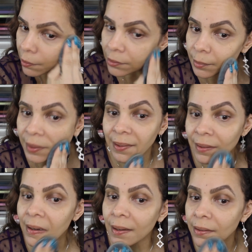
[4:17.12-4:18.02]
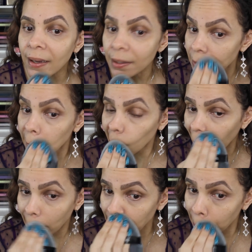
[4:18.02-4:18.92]
Oh my God. I ain't going to
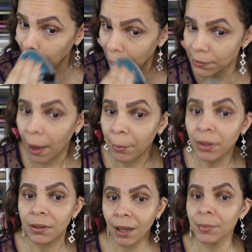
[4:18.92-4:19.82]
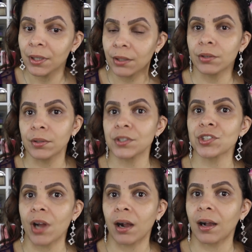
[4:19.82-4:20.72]
lie to you guys. I'm a little in
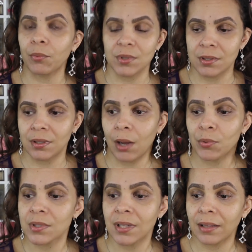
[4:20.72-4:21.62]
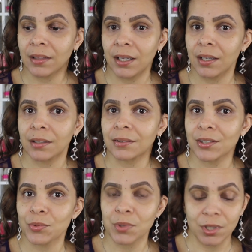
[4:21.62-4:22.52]
shock. I was not thinking
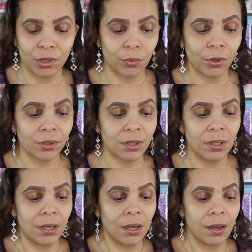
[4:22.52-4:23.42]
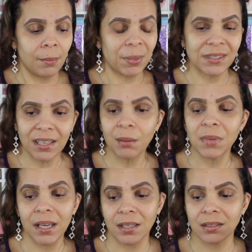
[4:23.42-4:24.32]
this was going to work. But then I'm
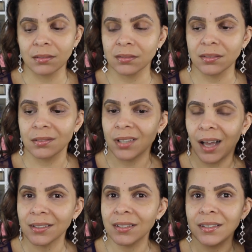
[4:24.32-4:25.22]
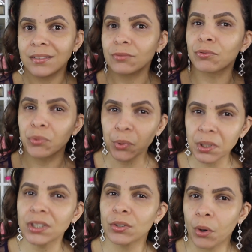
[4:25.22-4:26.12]
like, Tati
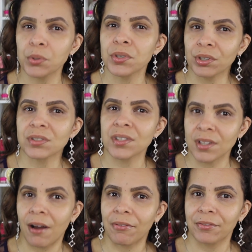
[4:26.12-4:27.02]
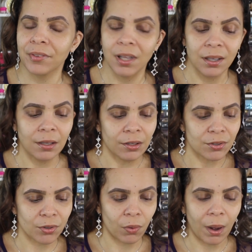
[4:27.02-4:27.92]
really knows her stuff.
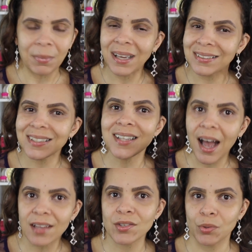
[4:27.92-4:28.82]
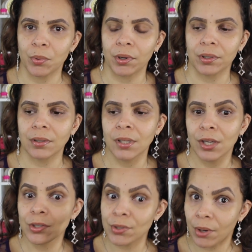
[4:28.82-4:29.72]
So I'm like, this has to work.
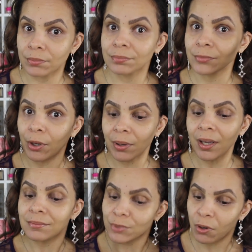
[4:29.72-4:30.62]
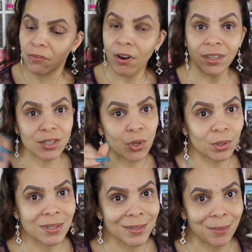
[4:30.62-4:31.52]
So, okay, so far, let's go
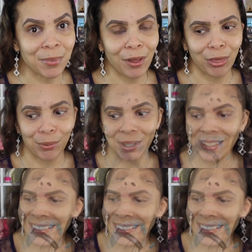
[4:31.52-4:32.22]
to step 3.